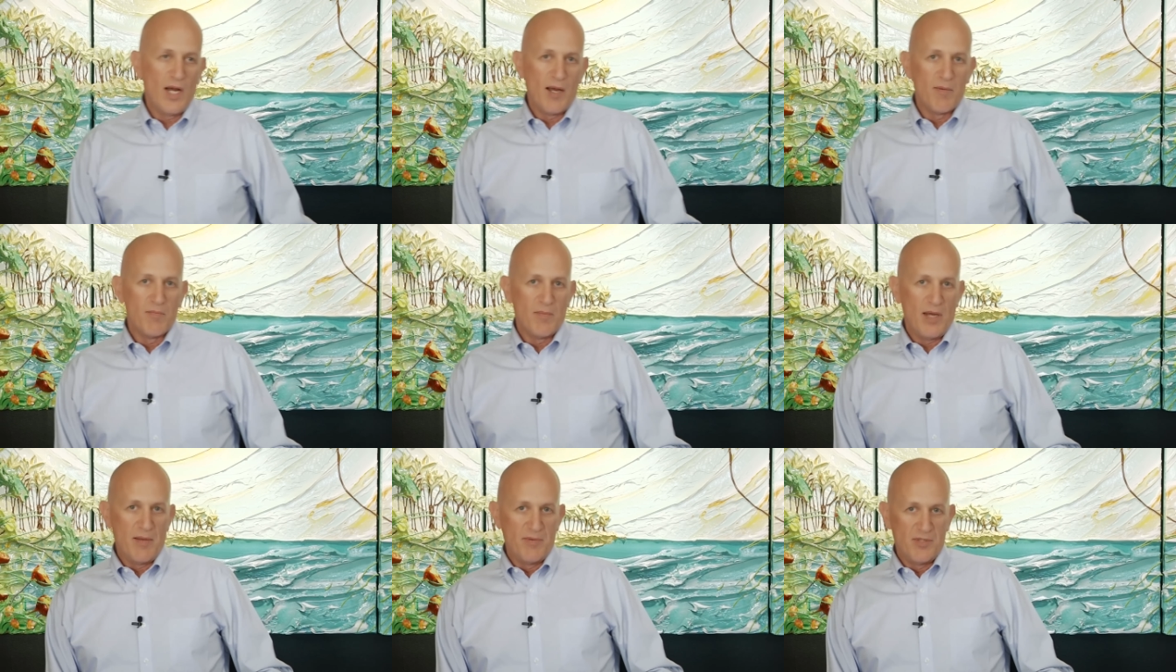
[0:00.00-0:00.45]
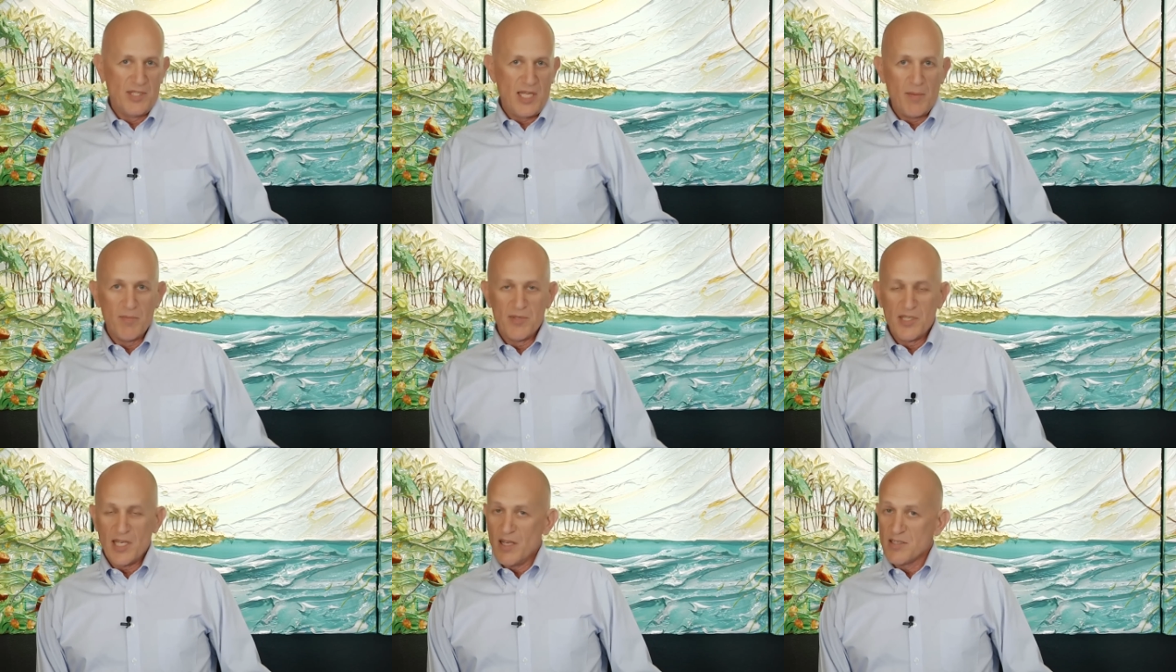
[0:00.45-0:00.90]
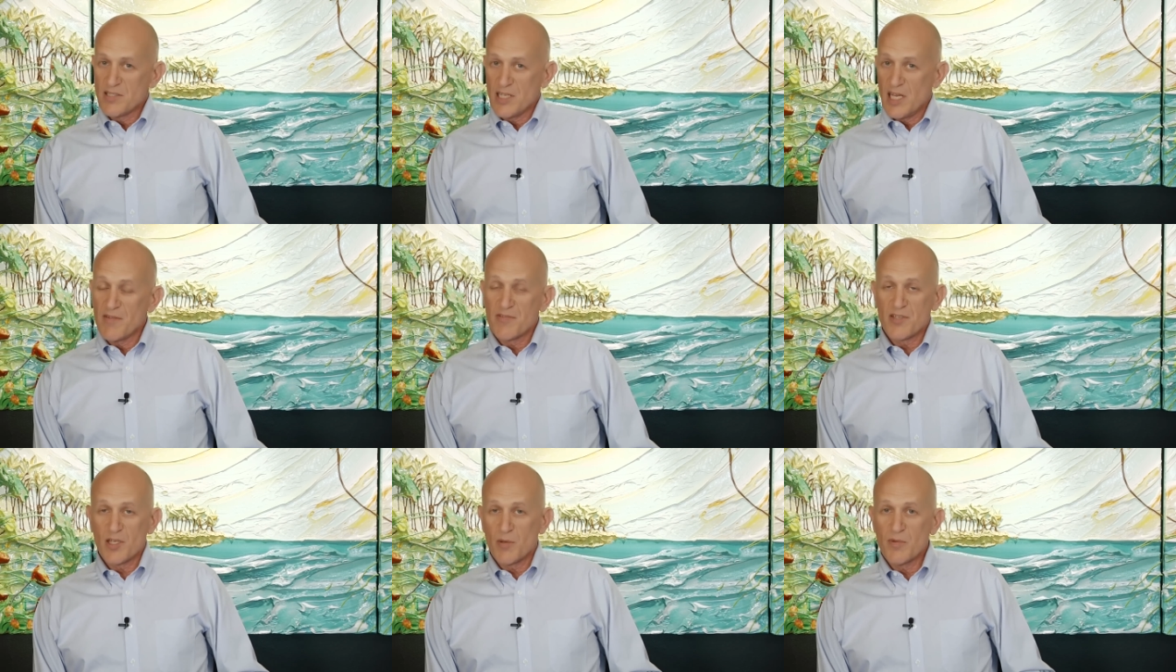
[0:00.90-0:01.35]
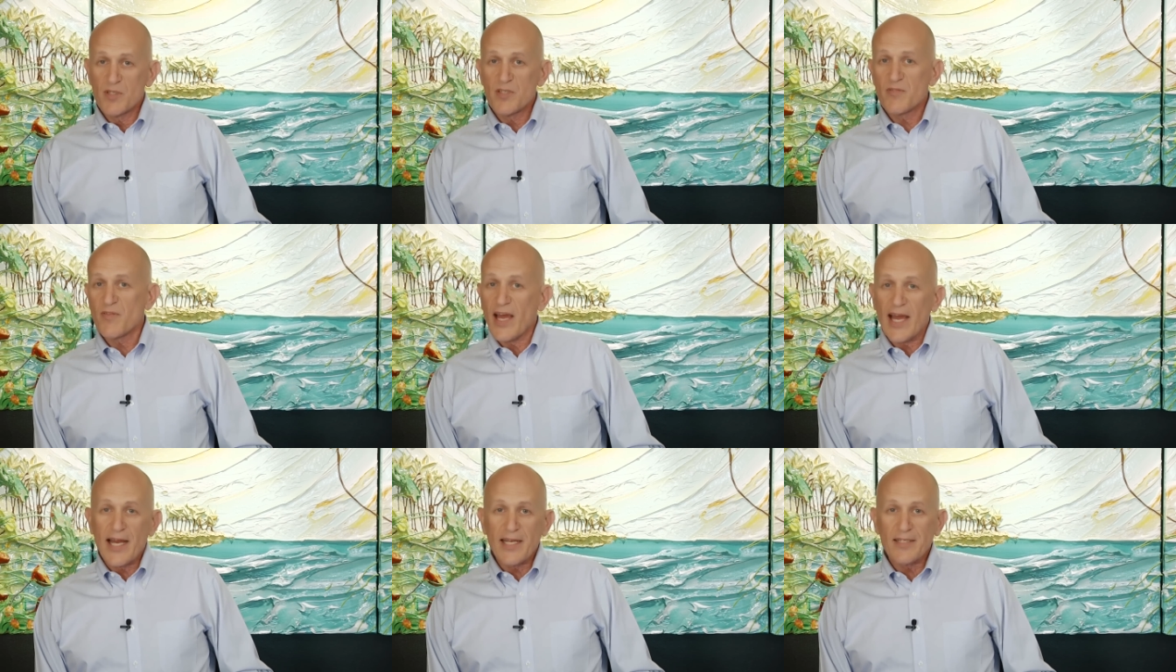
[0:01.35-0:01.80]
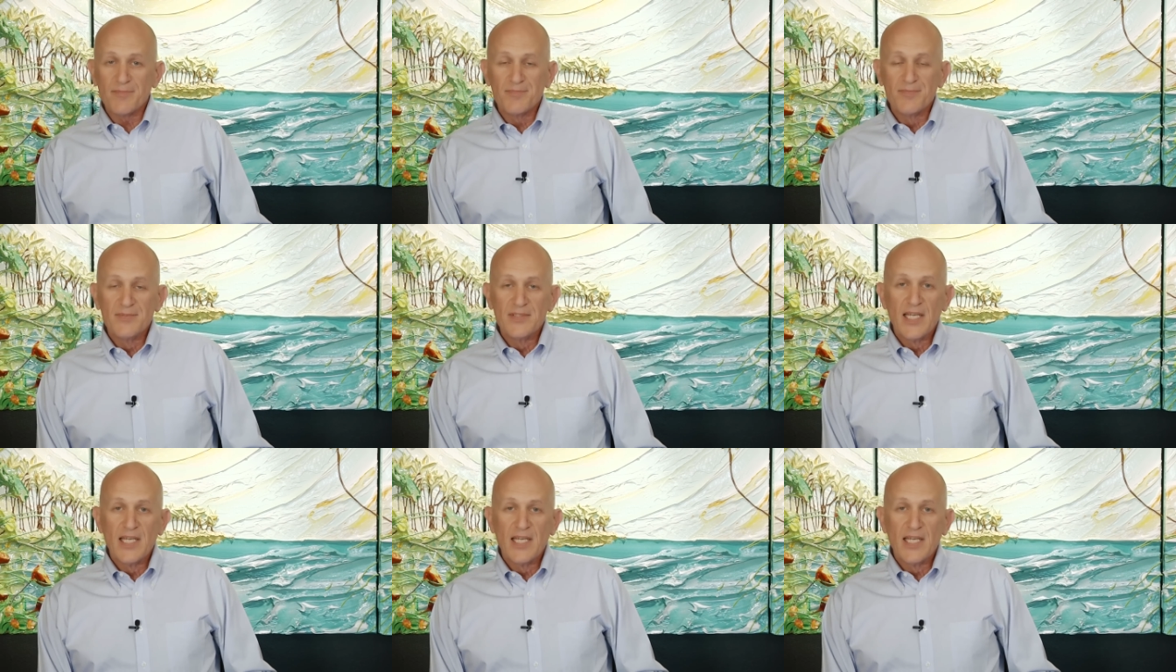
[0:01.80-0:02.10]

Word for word: um, stem cells out of someone's fat